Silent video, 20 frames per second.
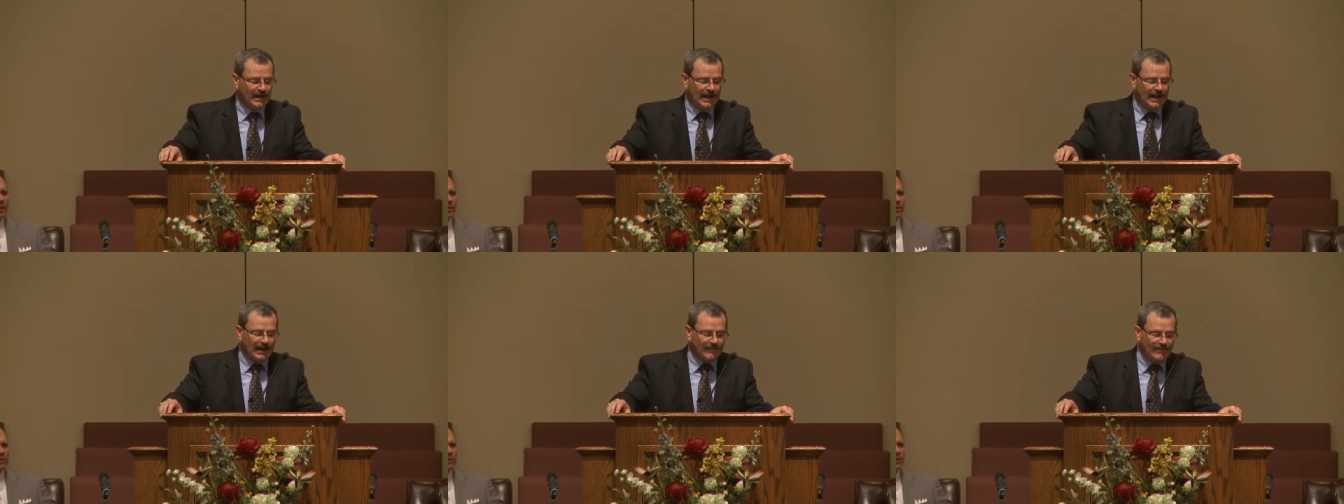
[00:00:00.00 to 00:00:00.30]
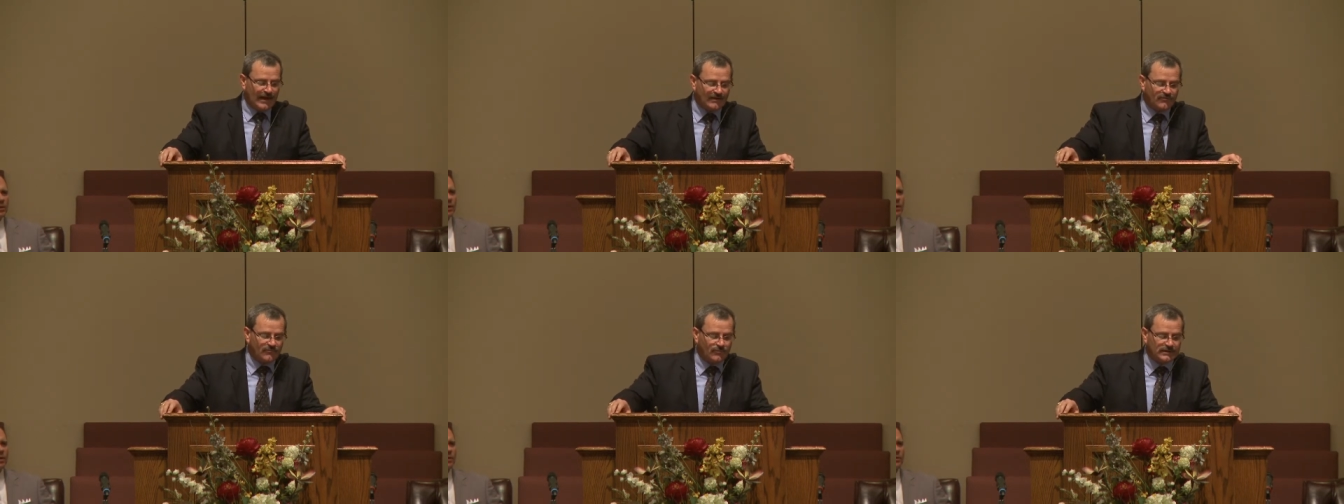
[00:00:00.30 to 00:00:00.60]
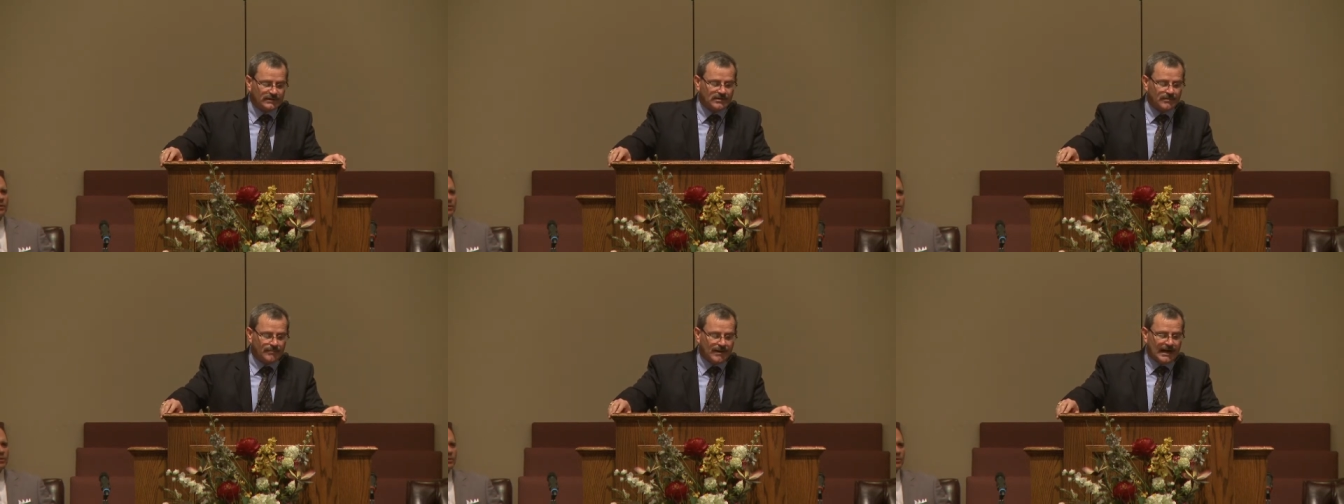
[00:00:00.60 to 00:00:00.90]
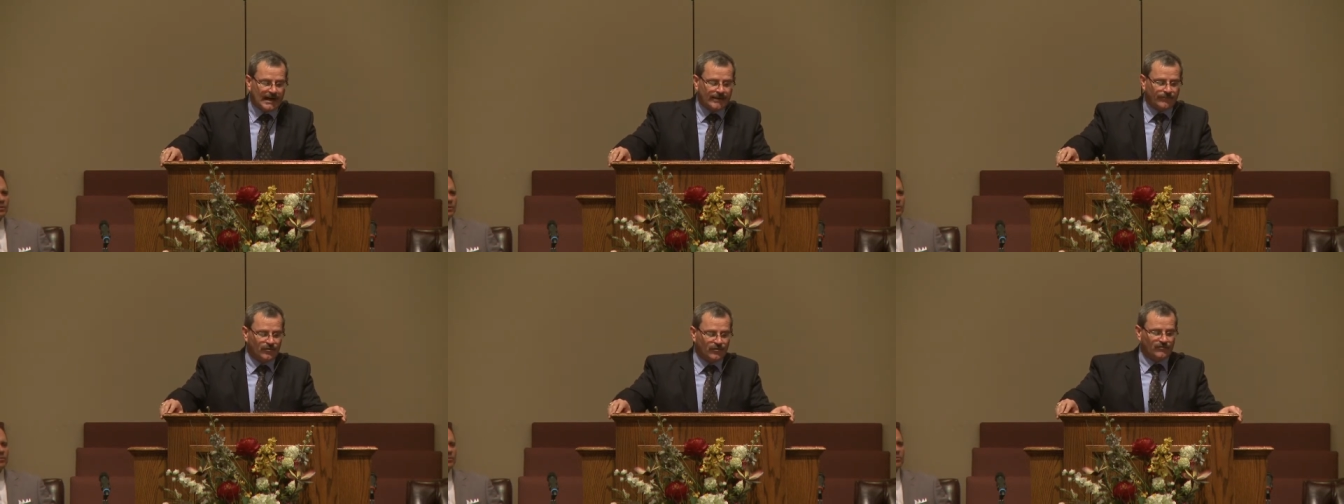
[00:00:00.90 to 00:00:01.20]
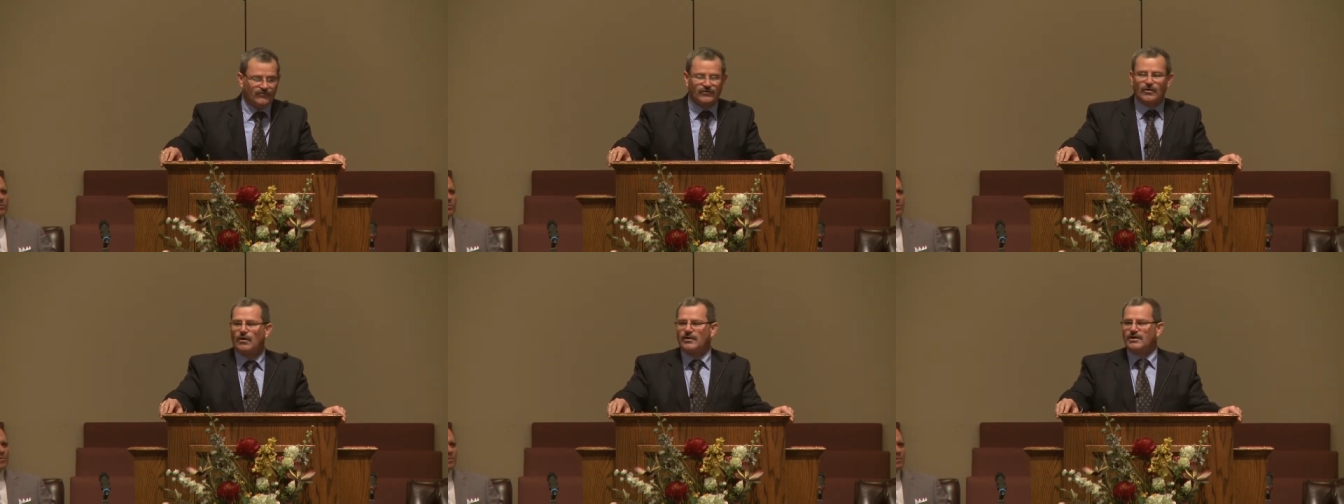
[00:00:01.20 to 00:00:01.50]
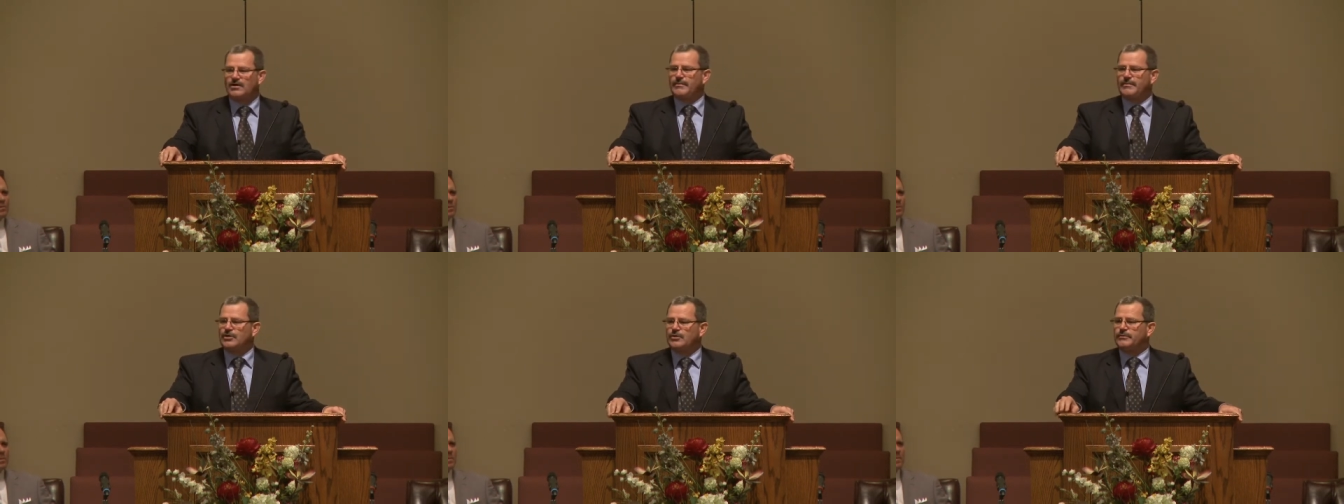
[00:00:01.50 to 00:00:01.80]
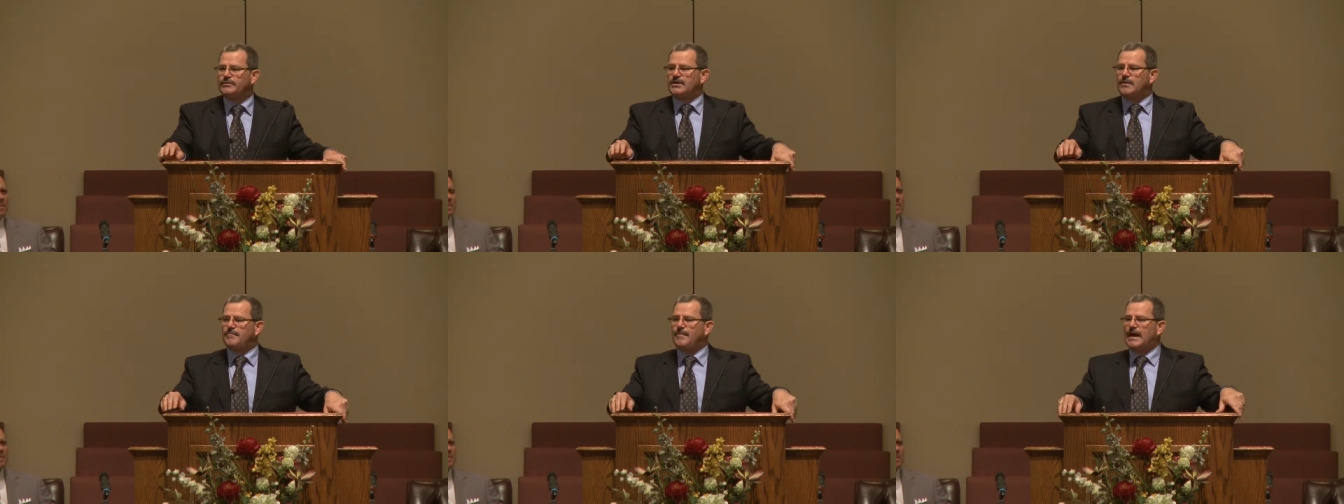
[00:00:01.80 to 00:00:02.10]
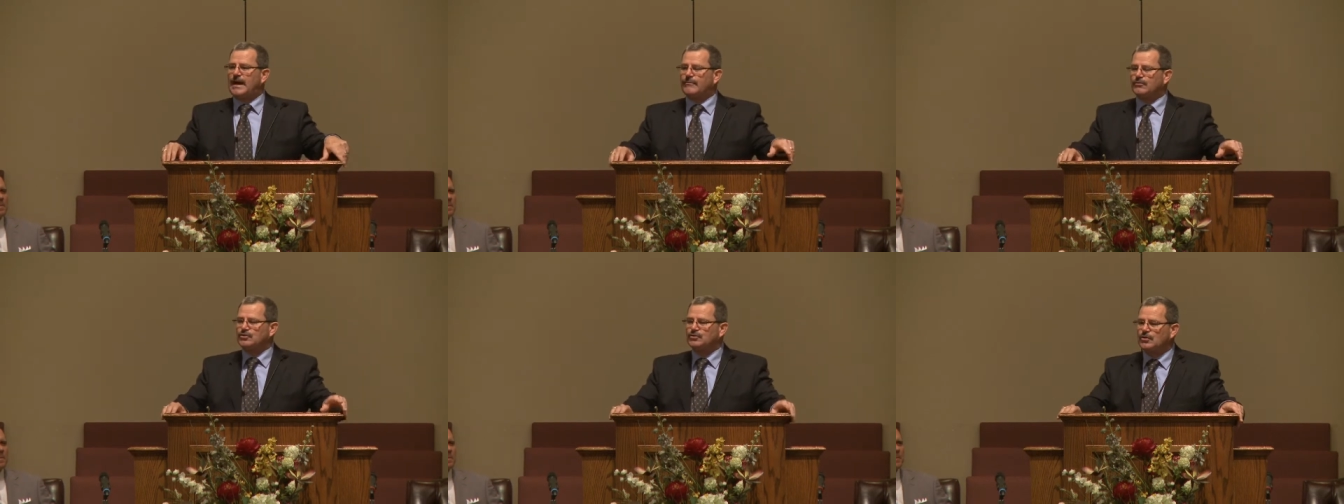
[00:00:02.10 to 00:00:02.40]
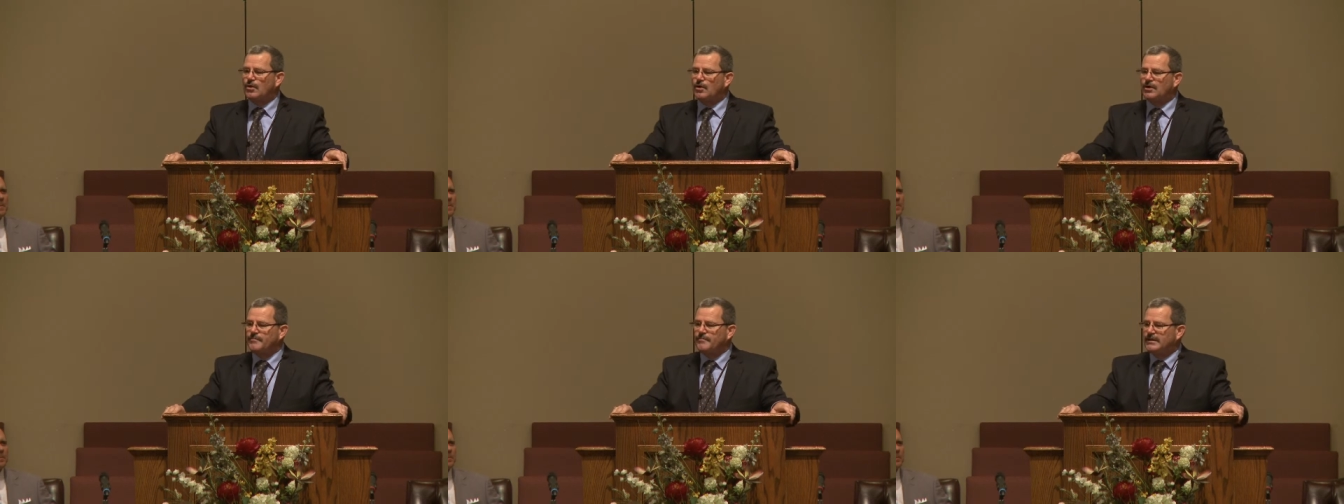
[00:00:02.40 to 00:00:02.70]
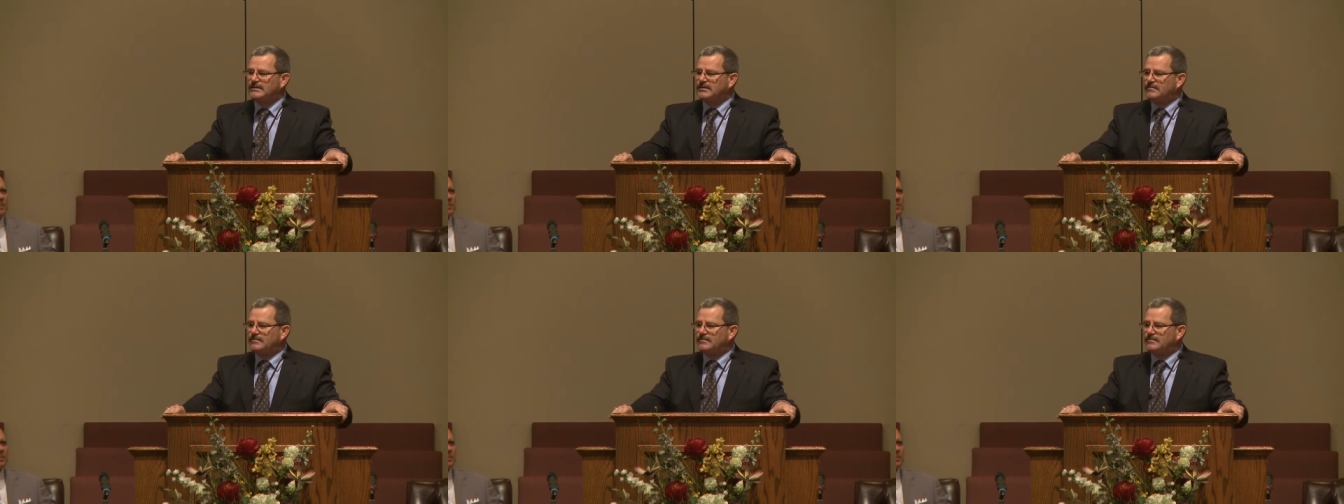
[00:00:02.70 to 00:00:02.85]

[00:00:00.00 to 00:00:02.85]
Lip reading: And that's what the Bible is talking about. You know what the Bible is talking about?